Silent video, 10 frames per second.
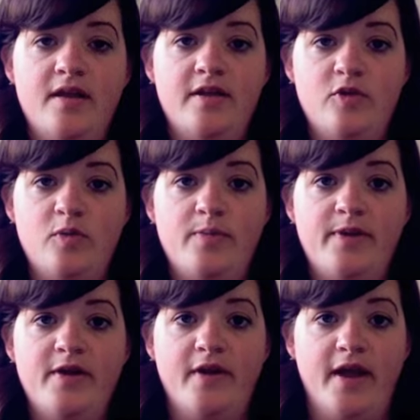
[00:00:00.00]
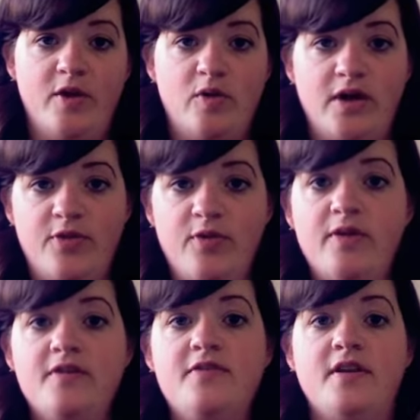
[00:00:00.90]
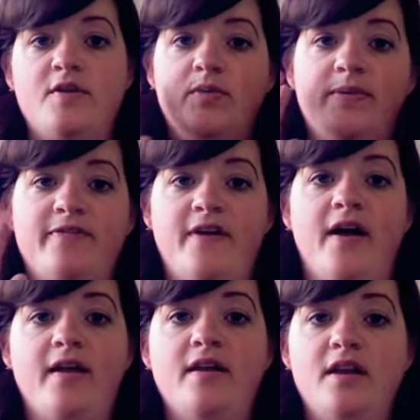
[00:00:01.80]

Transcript: You will be okay. You will get through this, and you will be fine,